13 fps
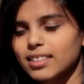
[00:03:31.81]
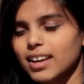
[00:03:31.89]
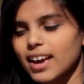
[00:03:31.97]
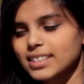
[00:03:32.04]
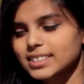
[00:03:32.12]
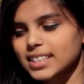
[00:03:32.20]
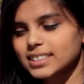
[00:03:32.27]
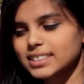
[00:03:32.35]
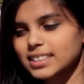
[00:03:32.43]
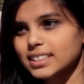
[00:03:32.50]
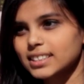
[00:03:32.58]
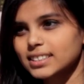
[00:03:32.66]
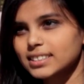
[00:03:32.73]
the
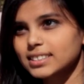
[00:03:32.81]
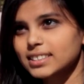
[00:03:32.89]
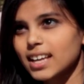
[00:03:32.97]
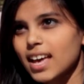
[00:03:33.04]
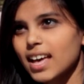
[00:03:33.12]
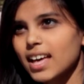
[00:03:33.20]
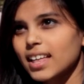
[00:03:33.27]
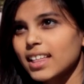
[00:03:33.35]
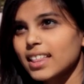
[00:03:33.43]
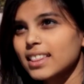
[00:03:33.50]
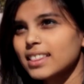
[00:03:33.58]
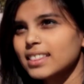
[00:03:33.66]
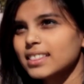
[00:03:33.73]
SATs
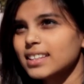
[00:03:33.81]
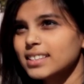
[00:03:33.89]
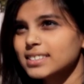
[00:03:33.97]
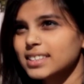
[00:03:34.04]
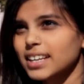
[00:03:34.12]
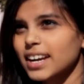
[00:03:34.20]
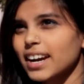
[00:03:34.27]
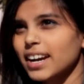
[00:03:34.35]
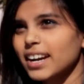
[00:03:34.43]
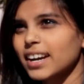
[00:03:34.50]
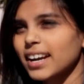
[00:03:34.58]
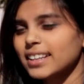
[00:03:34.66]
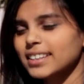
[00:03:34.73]
this year
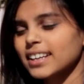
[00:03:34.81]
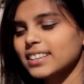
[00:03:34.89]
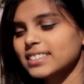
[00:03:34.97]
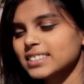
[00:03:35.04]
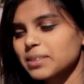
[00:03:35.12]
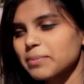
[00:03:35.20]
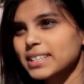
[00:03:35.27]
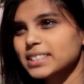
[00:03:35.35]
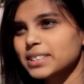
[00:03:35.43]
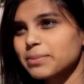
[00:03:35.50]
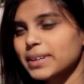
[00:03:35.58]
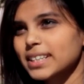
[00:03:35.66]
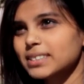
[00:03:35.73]
at the end of the
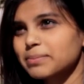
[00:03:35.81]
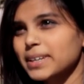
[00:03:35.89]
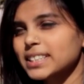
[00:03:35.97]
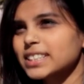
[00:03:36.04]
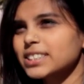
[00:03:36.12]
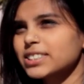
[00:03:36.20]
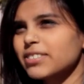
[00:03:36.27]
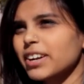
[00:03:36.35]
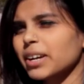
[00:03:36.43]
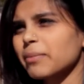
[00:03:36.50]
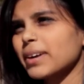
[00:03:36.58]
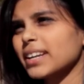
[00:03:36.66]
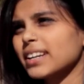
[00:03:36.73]
semester because my teacher
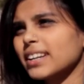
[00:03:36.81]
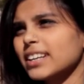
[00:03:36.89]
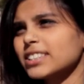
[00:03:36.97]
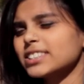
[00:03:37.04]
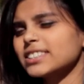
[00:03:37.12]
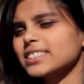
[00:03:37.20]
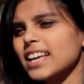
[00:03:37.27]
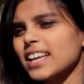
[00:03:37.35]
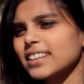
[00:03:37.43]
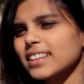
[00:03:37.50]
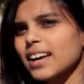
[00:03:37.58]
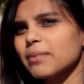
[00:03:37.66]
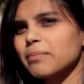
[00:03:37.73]
recommended it. She
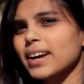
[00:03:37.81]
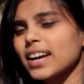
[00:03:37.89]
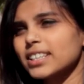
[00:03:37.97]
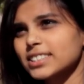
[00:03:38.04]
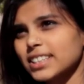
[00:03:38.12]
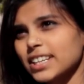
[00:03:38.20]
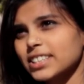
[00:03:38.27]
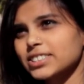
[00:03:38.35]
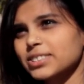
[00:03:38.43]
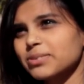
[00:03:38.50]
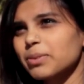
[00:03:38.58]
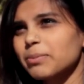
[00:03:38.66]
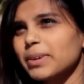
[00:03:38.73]
said that my
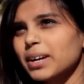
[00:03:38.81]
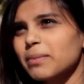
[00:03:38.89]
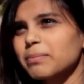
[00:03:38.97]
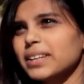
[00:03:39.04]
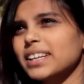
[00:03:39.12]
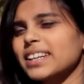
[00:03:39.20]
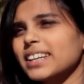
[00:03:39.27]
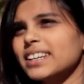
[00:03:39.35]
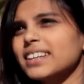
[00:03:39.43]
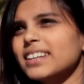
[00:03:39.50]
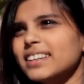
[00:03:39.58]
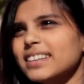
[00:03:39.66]
education will be completed.